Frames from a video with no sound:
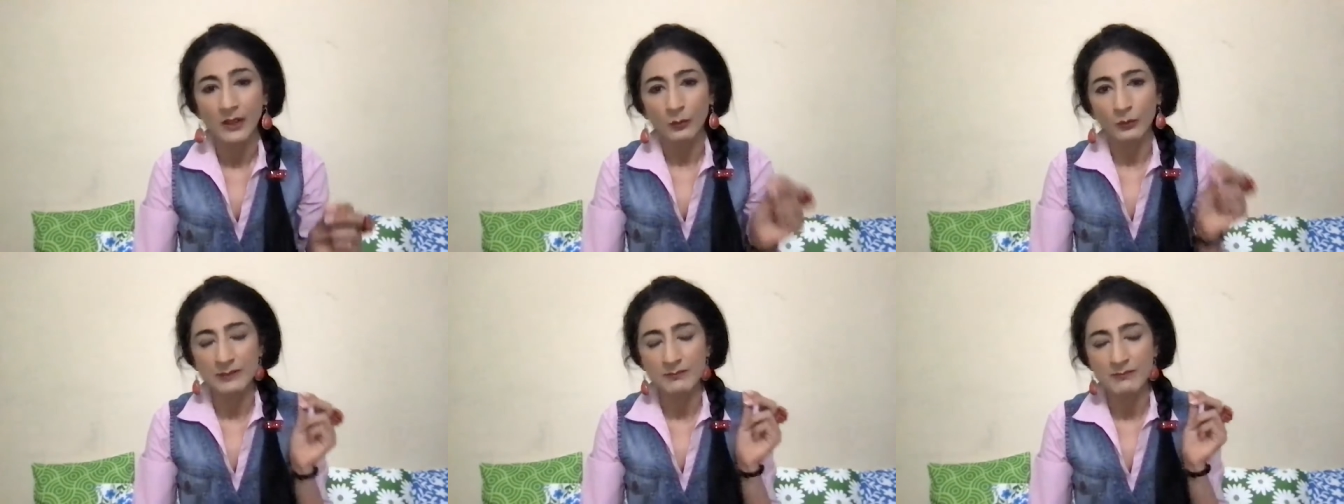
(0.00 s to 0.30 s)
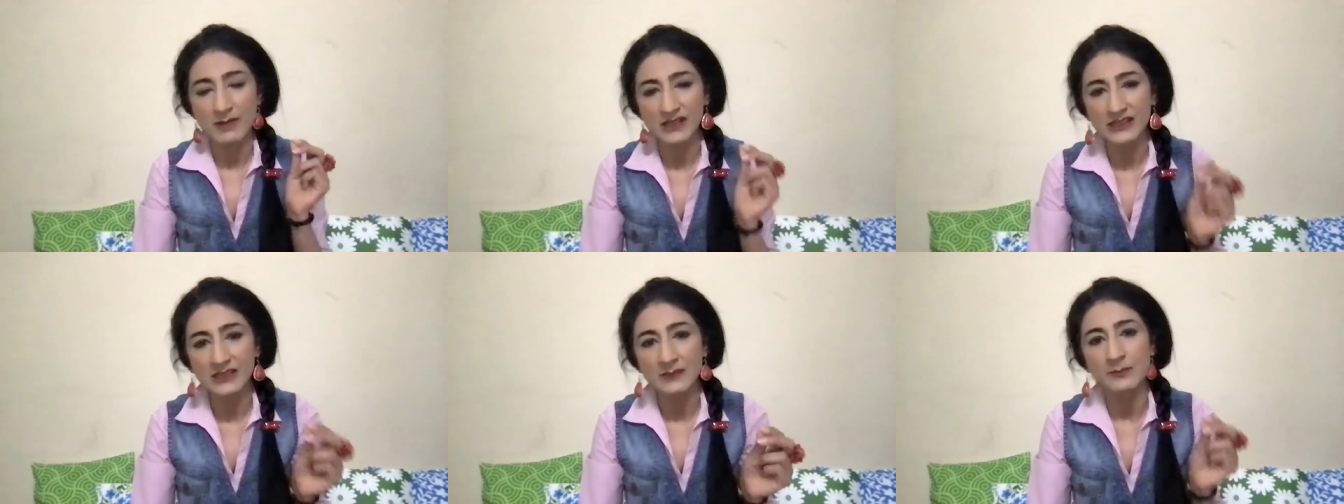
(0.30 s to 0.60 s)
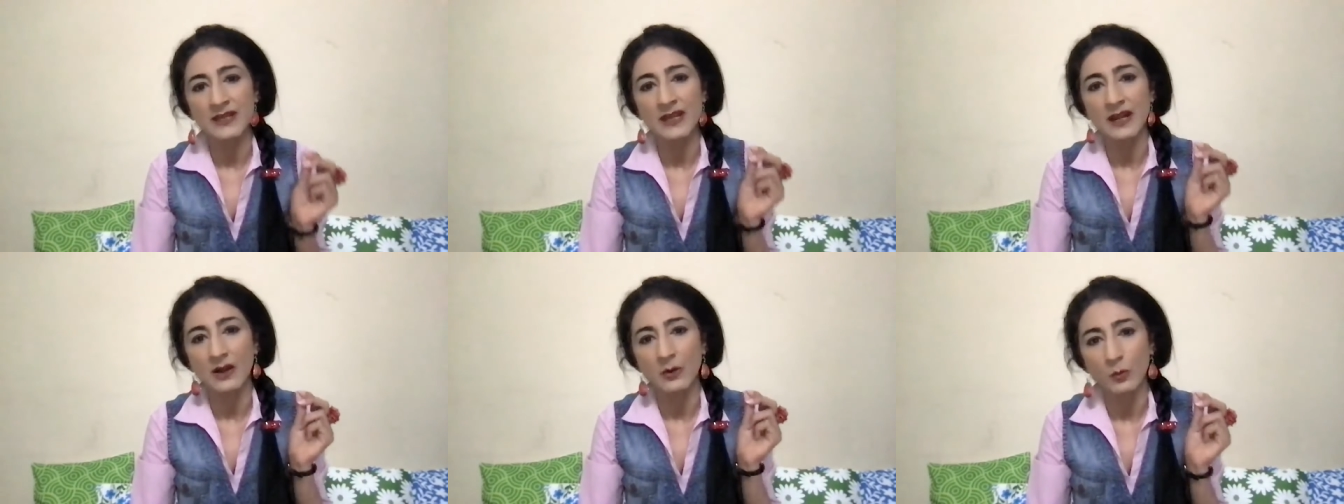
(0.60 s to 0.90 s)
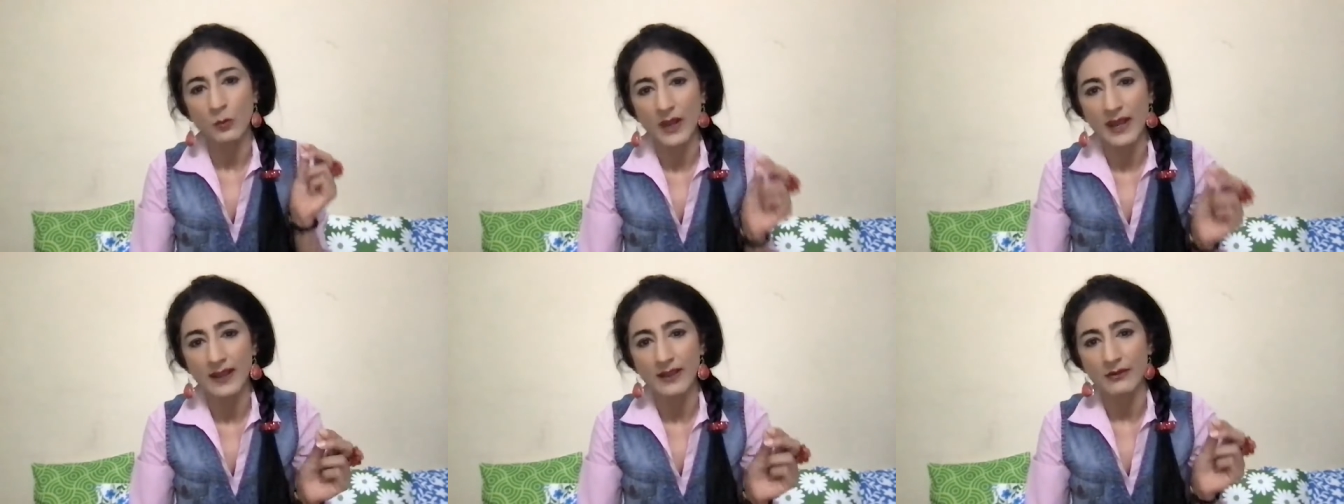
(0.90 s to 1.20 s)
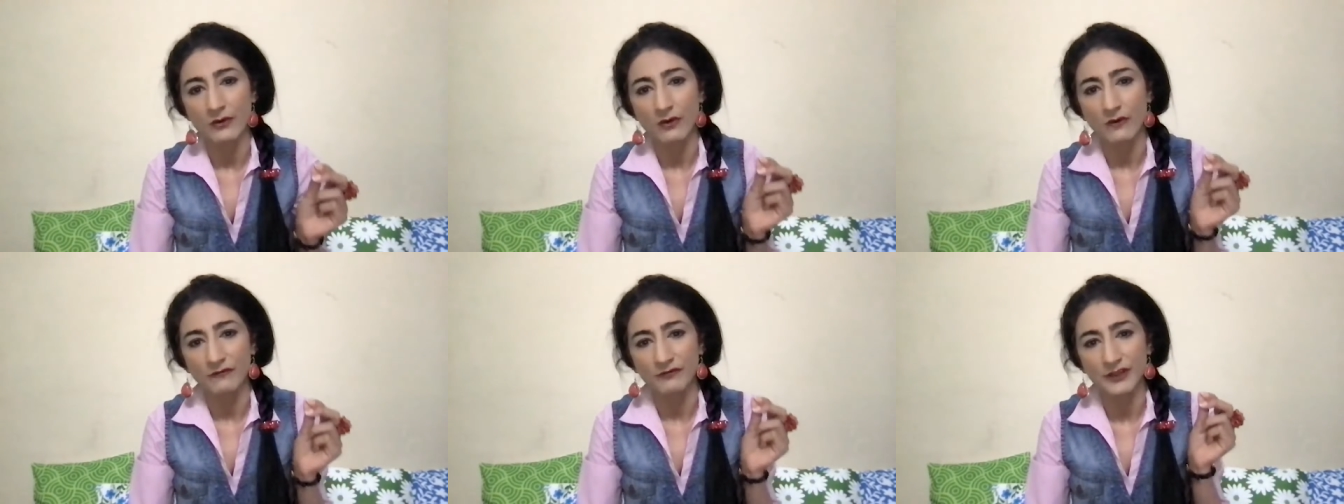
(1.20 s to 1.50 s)
we must be
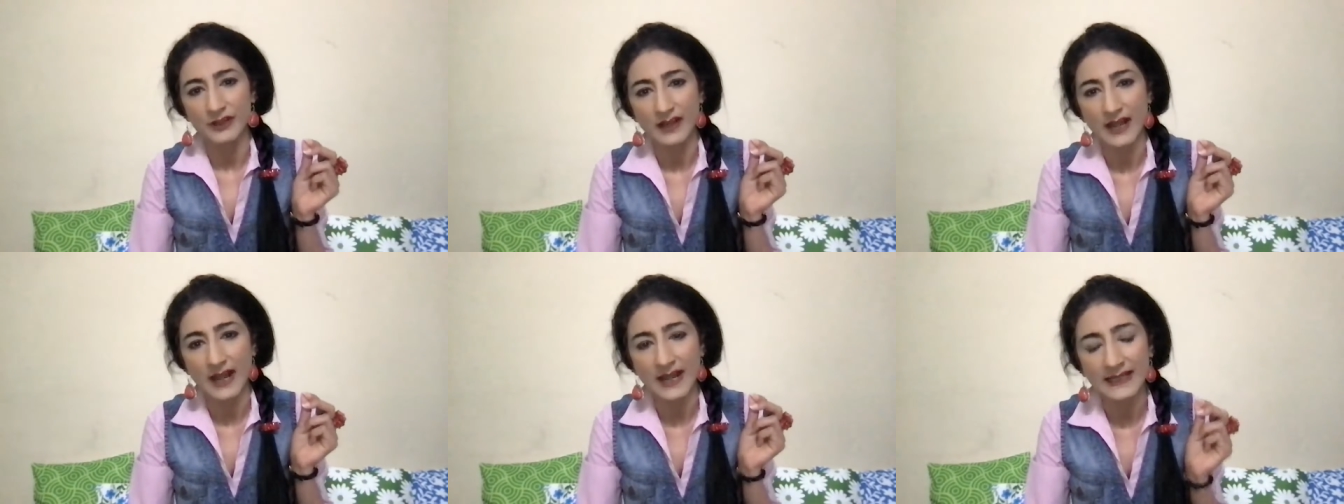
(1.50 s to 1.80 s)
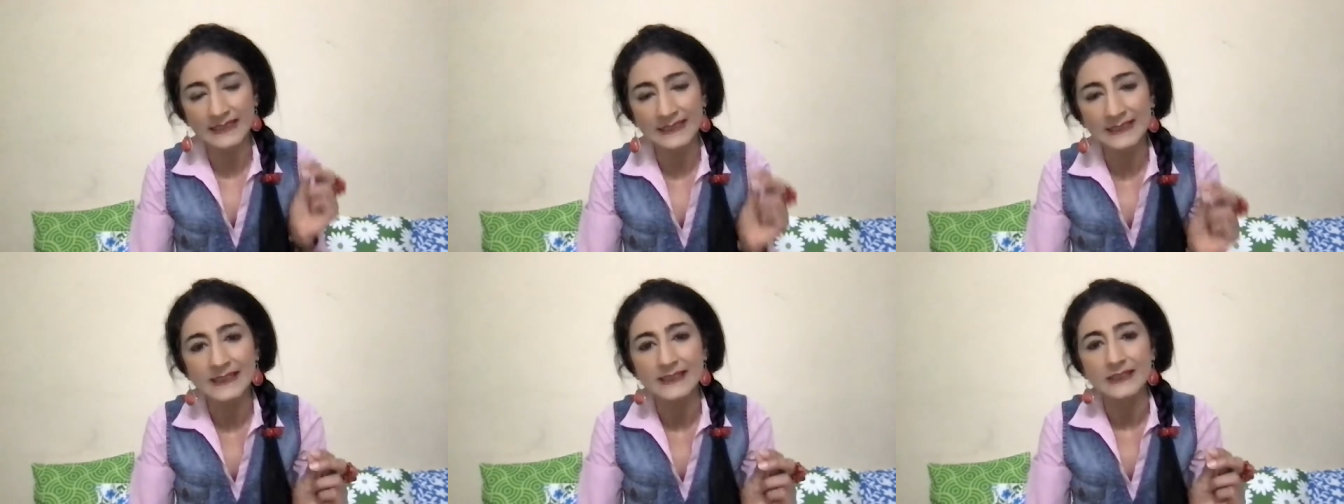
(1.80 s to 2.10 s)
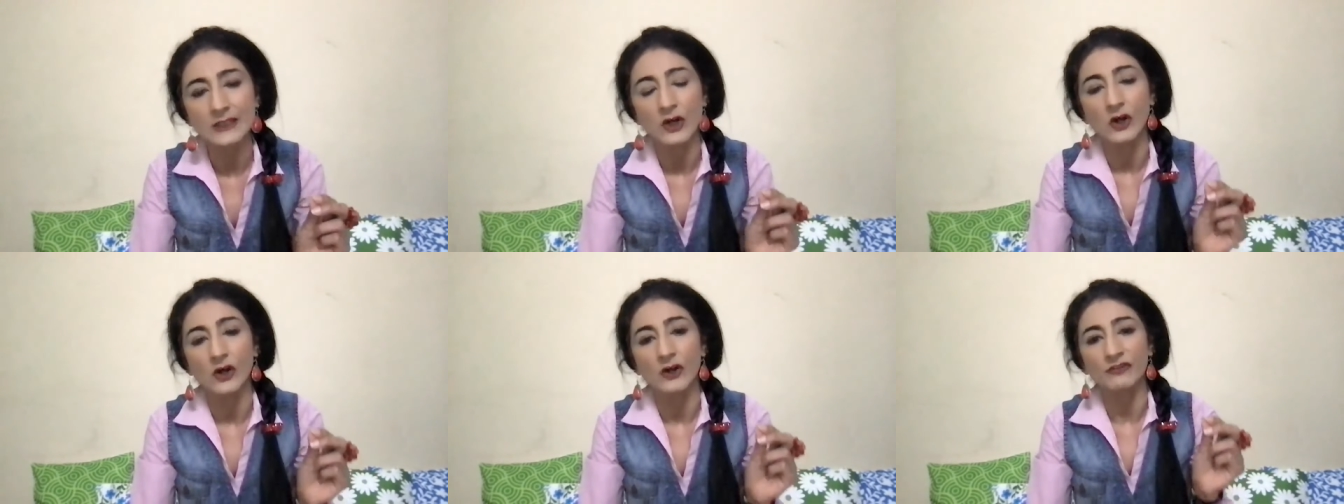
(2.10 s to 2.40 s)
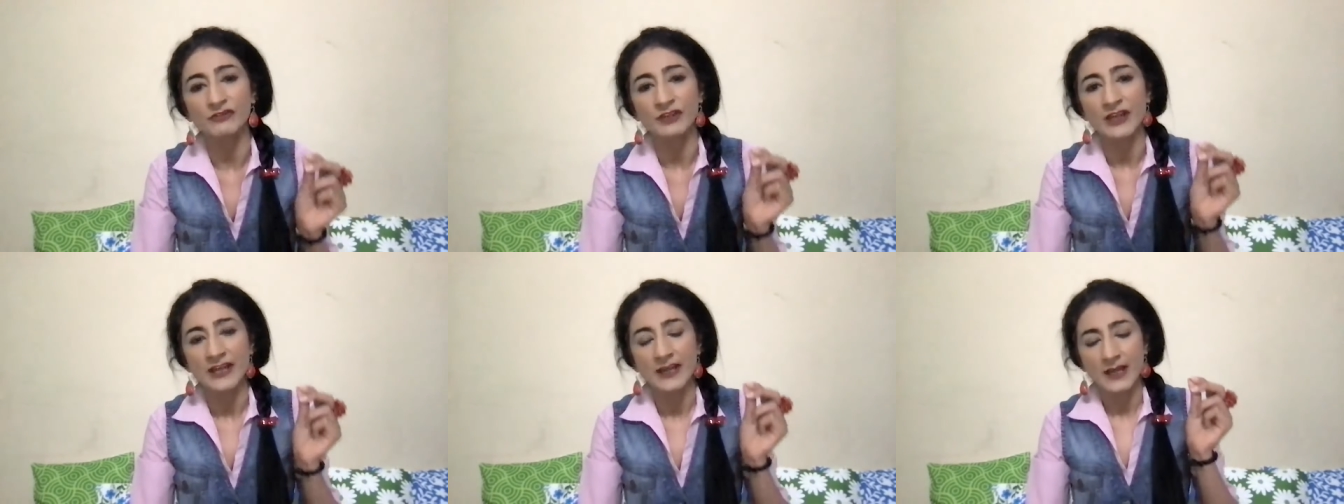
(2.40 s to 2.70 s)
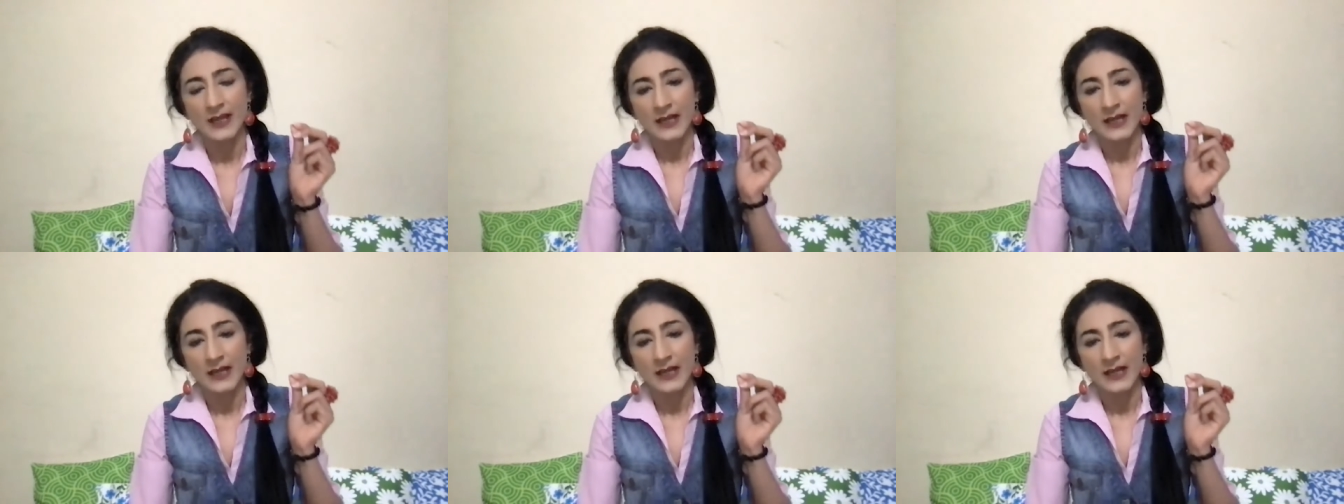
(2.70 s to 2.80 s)
aware of the kinds of